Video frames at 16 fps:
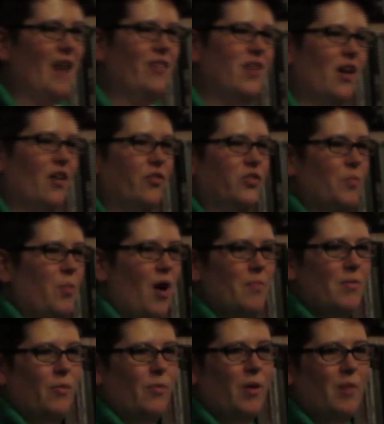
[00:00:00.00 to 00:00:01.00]
So I
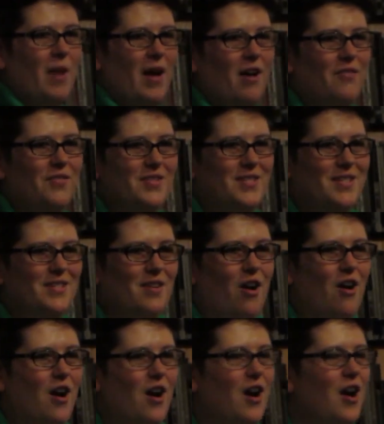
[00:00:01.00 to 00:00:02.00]
think the
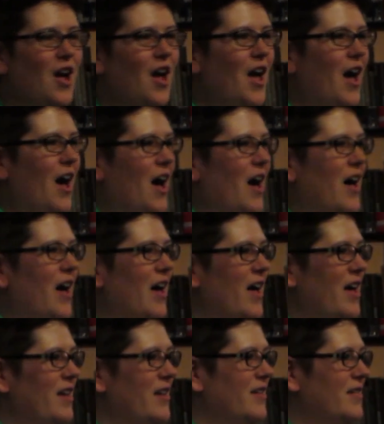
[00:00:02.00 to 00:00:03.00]
solidarity that comes from
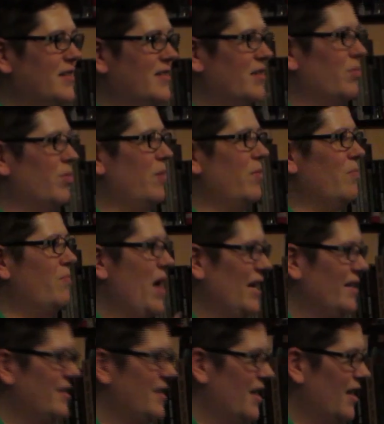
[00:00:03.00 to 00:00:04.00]
that piece
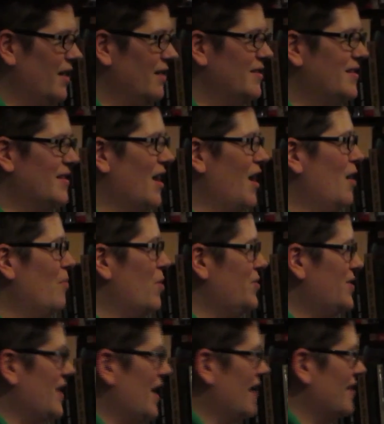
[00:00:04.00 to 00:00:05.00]
is really
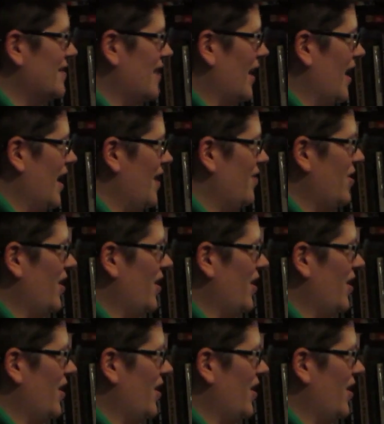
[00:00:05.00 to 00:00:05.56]
what kind of keeps it